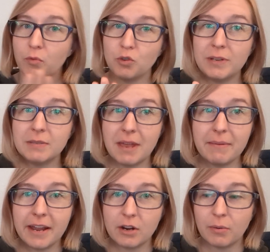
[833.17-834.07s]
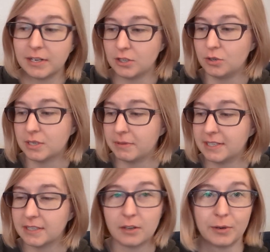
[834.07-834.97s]
Which means maybe I don't want to do some of
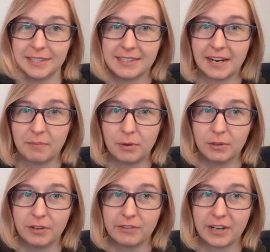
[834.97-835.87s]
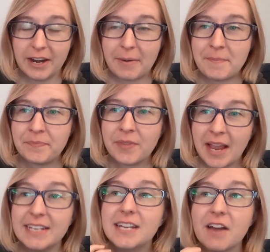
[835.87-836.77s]
these other ones that I pulled over here.
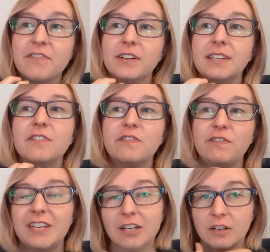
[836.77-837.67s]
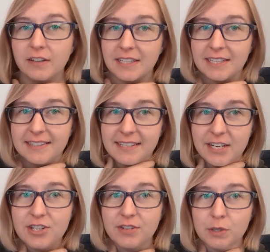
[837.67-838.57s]
I definitely feel the
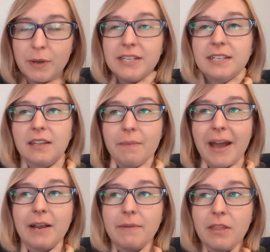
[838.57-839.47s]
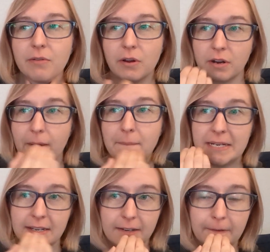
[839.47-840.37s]
sensation of spice, like in the back of my throat and on my
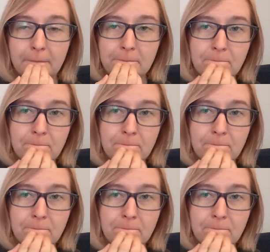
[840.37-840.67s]
tongue.